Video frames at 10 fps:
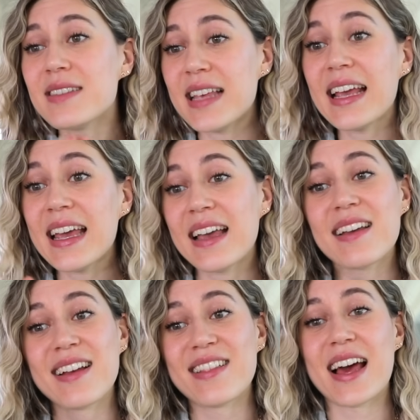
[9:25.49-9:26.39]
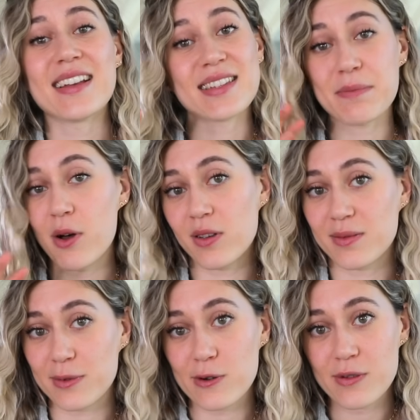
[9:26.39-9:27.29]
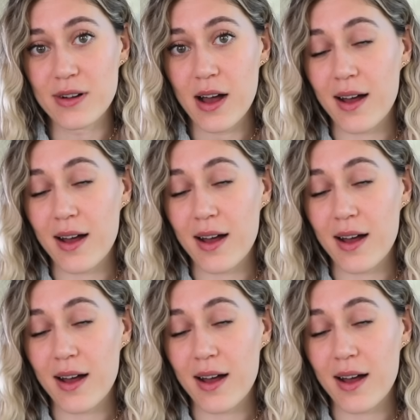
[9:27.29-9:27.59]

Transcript: saying that it's impossible.